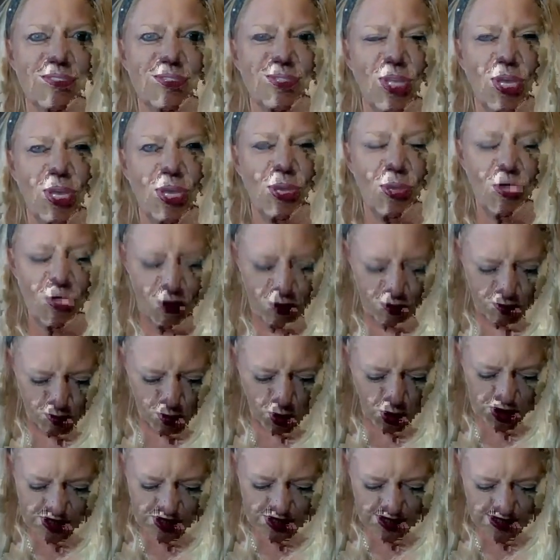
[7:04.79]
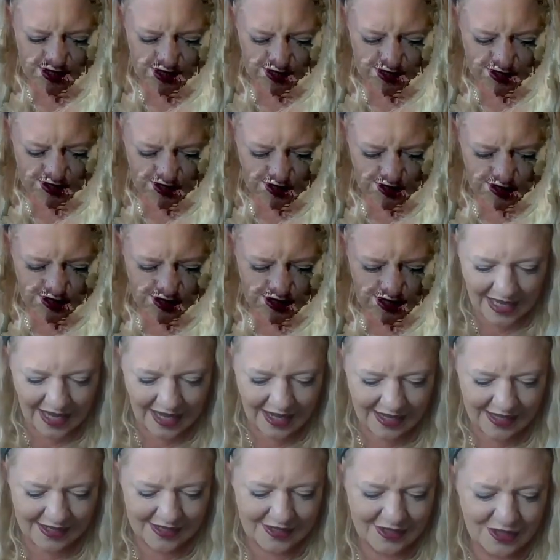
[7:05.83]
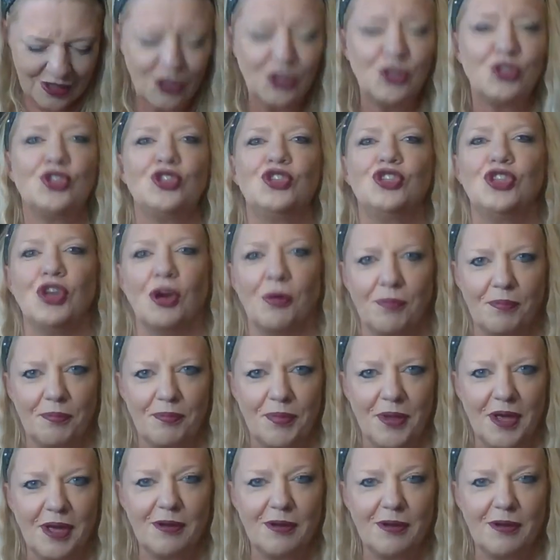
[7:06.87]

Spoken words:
So Pointer Sisters and Jump.